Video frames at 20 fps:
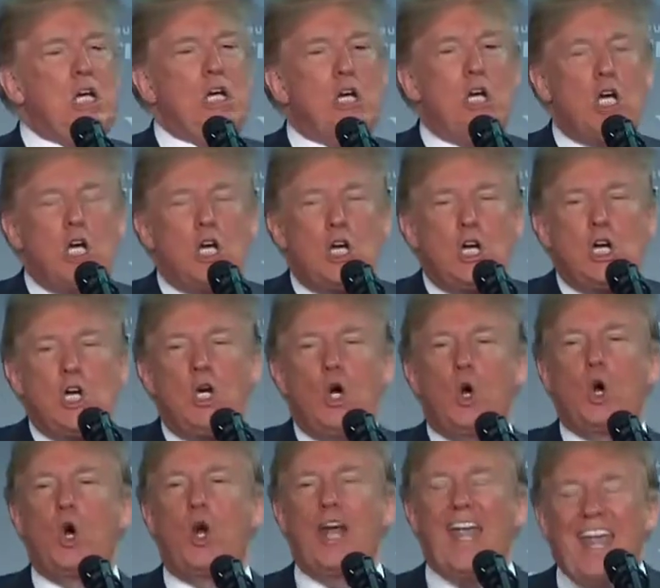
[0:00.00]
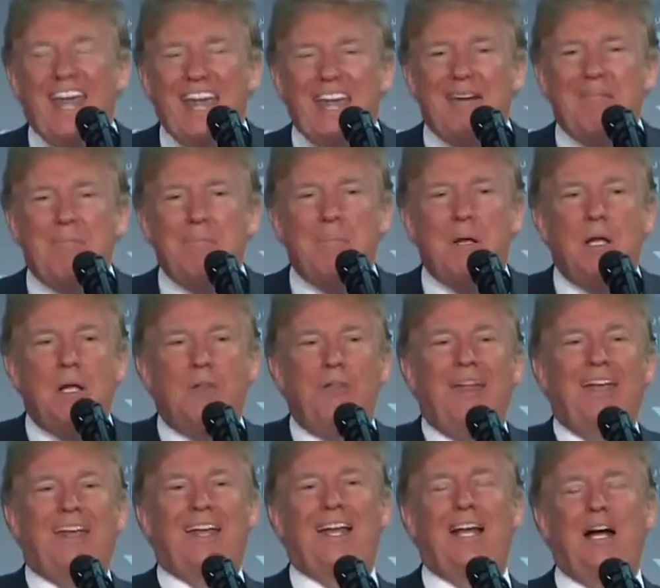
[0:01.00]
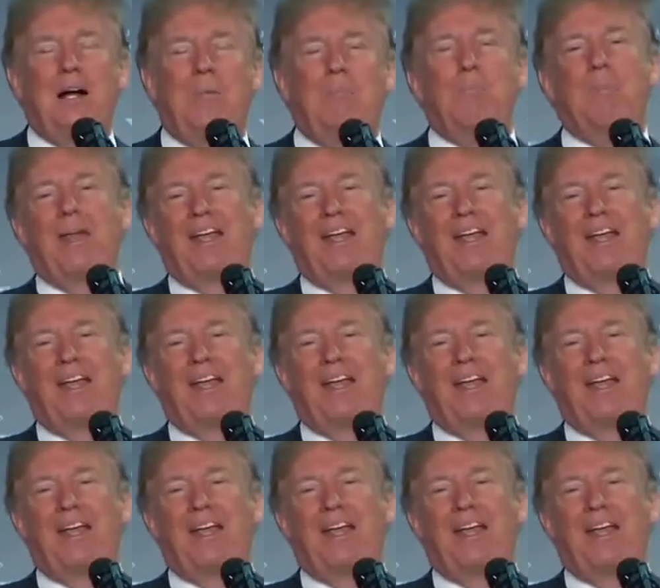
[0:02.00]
her or him, they come,